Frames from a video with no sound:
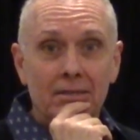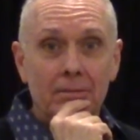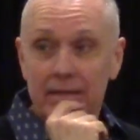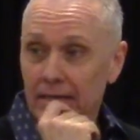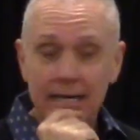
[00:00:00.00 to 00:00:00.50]

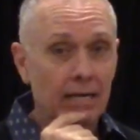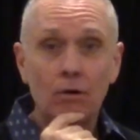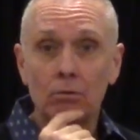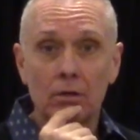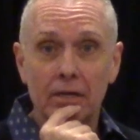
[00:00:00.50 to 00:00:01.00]
Man, I got a
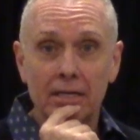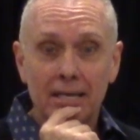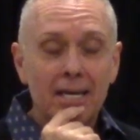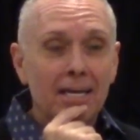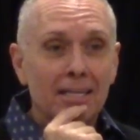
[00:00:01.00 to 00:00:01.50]
hold of
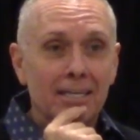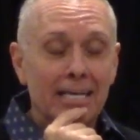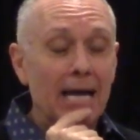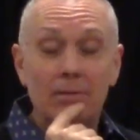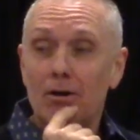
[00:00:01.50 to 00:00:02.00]
them. I
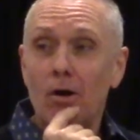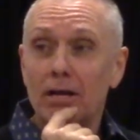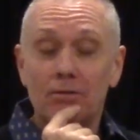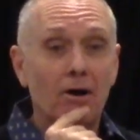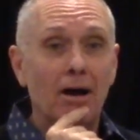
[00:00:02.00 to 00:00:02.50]
got in my car
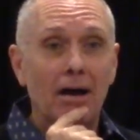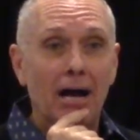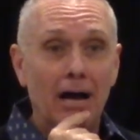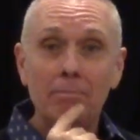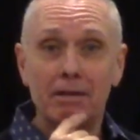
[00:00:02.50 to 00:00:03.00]
and I
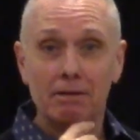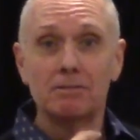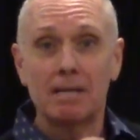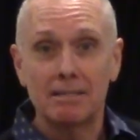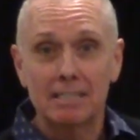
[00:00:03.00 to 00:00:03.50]
thought, I bet they're
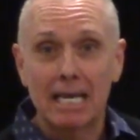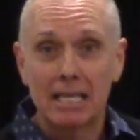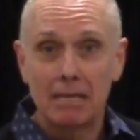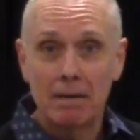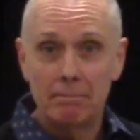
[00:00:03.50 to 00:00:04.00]
saying the same
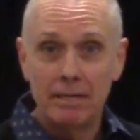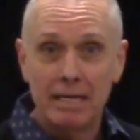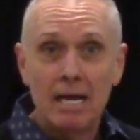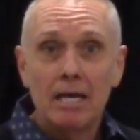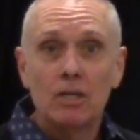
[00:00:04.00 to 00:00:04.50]
thing
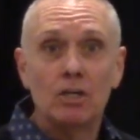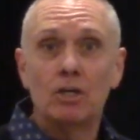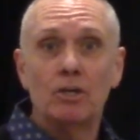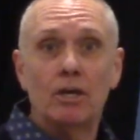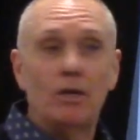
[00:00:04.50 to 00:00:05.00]

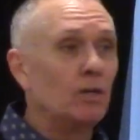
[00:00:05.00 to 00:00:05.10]
about me.